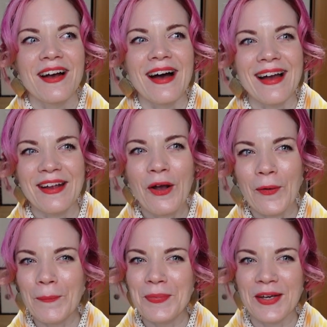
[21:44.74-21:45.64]
I
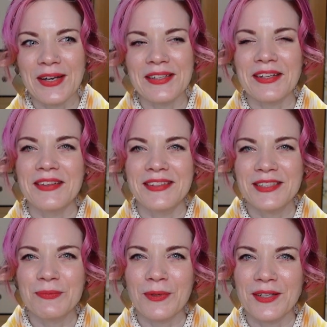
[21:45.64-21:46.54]
hope that
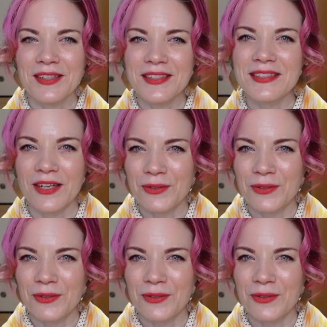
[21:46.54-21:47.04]
this one is